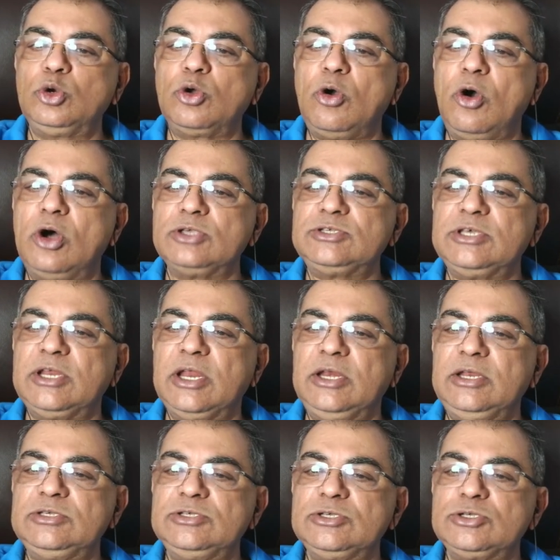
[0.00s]
cause
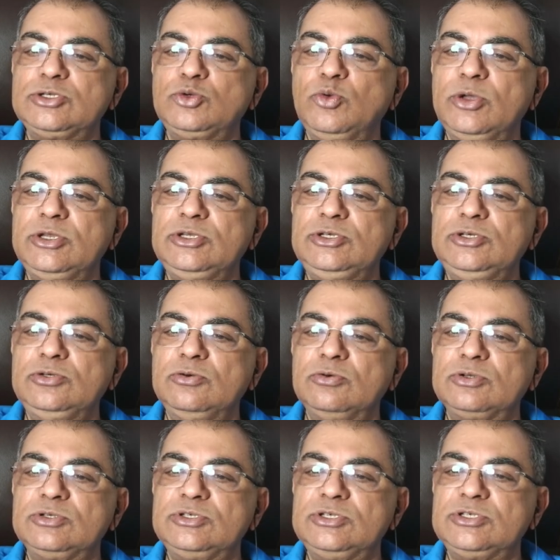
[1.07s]
analysis to ensure
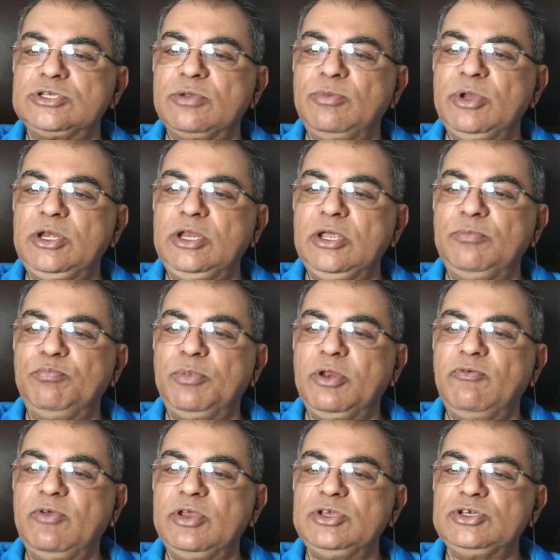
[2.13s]
systematic
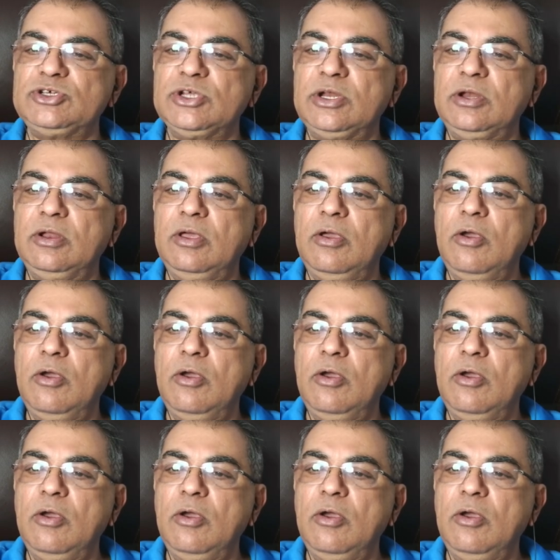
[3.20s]
prevention